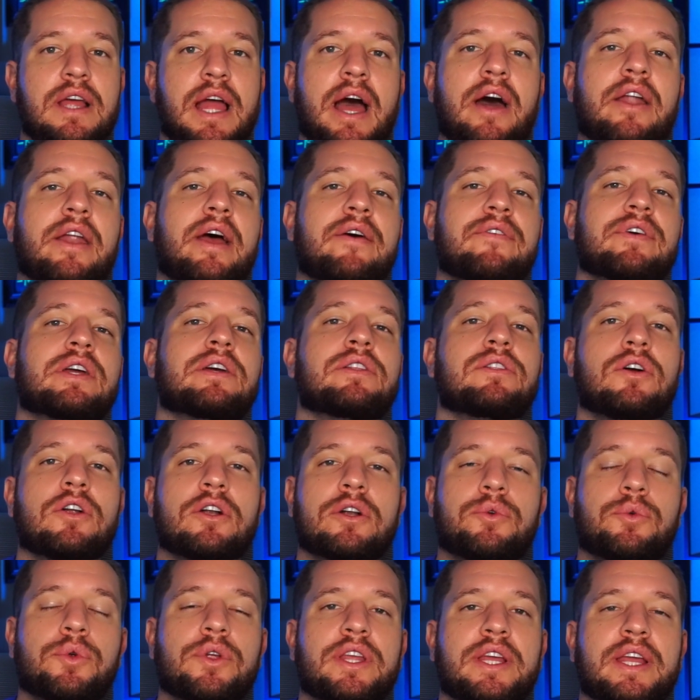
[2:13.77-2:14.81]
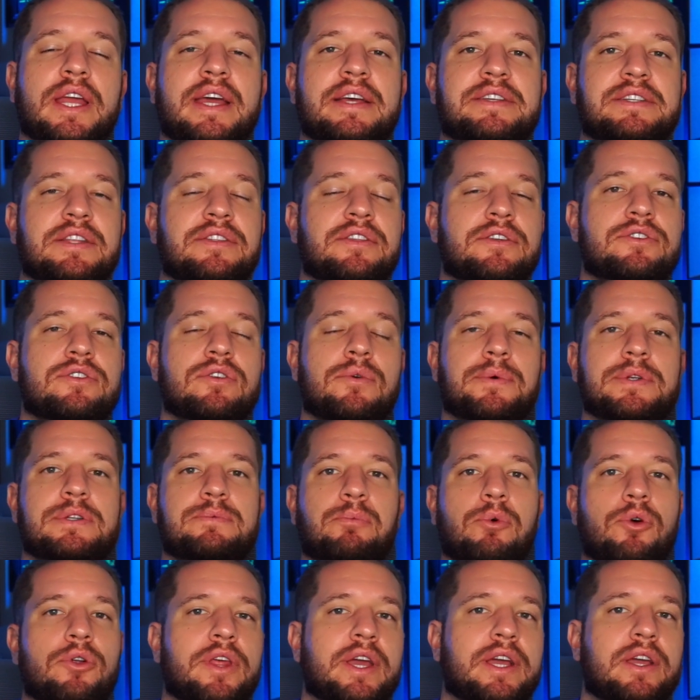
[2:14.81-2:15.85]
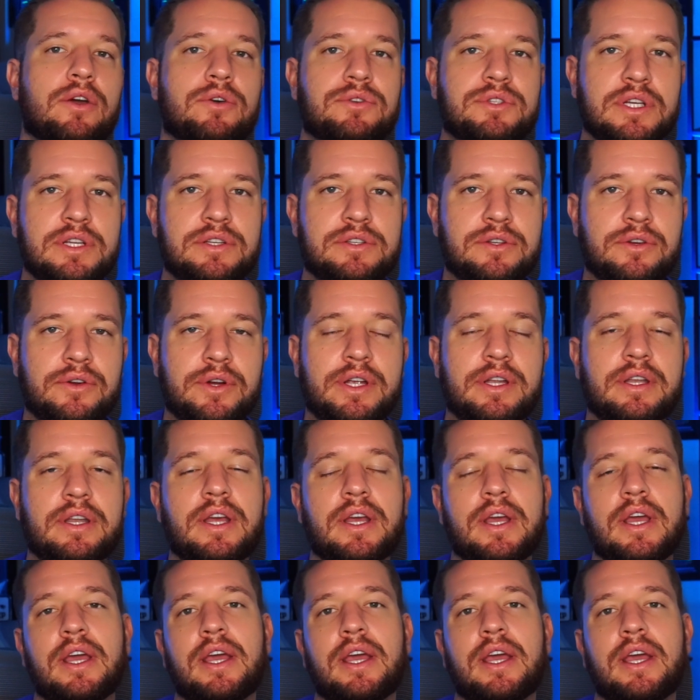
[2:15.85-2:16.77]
how to have a good lurk really isn't. There's so much more that goes into it.